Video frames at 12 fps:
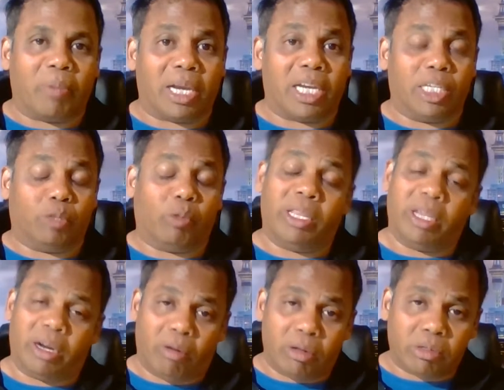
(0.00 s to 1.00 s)
package where they
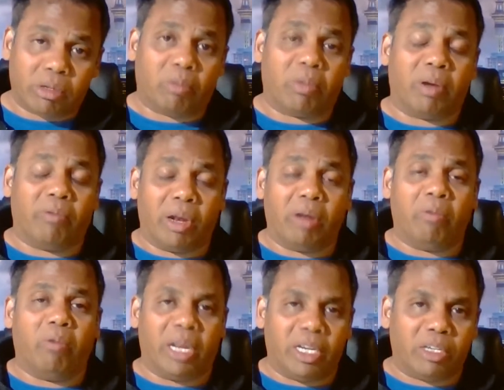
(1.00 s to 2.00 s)
are also
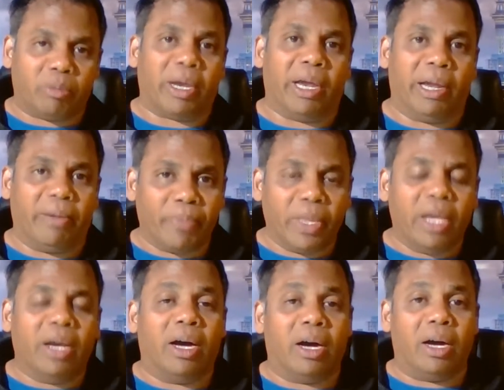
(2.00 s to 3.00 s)
willing to pay
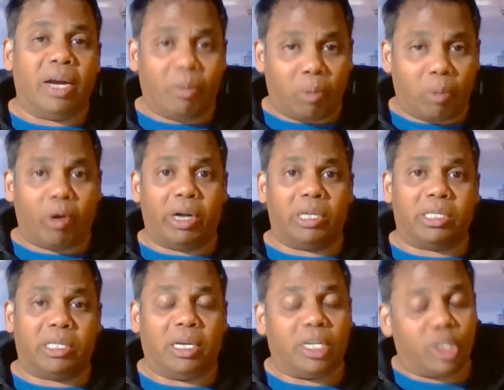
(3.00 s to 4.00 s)

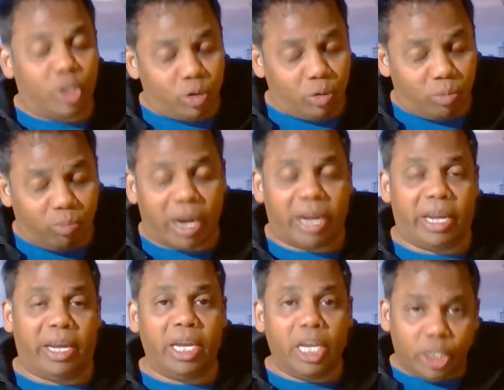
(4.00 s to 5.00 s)
employers to
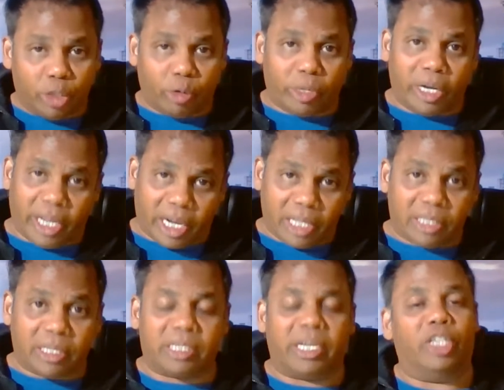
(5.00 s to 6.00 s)
money so that they can
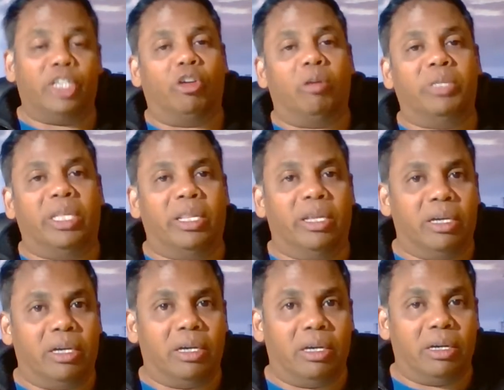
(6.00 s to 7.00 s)
sustain jobs in
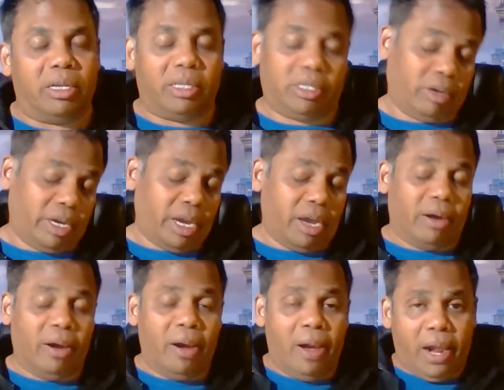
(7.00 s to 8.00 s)
the. So yeah,
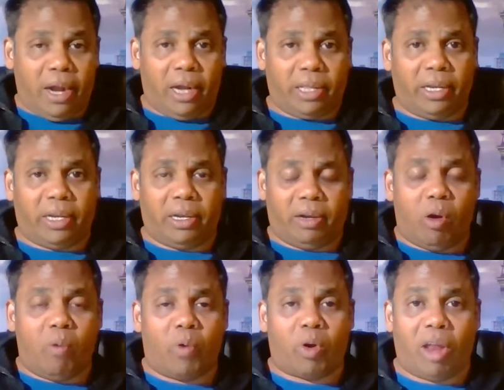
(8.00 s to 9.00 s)
I think
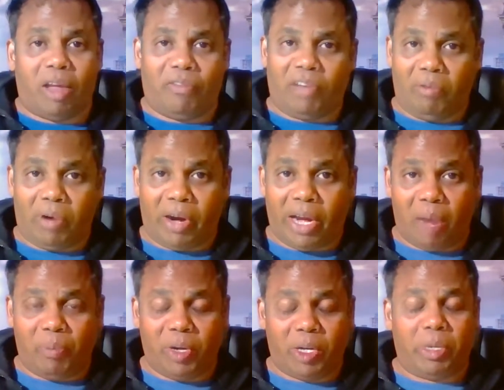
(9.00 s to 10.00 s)
overall I feel very
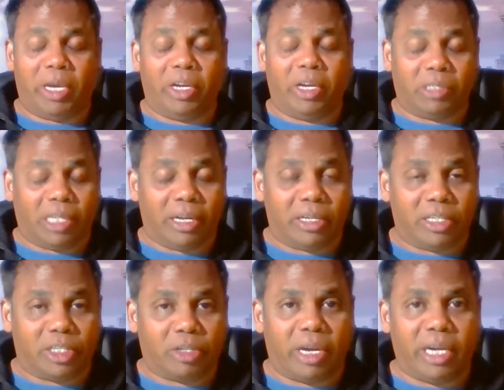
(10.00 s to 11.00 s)
happy to be a New Zealander
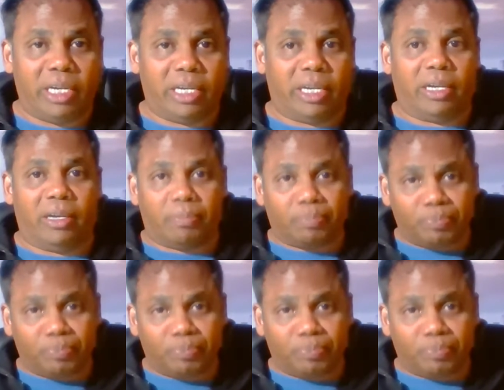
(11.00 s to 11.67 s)
tonight, and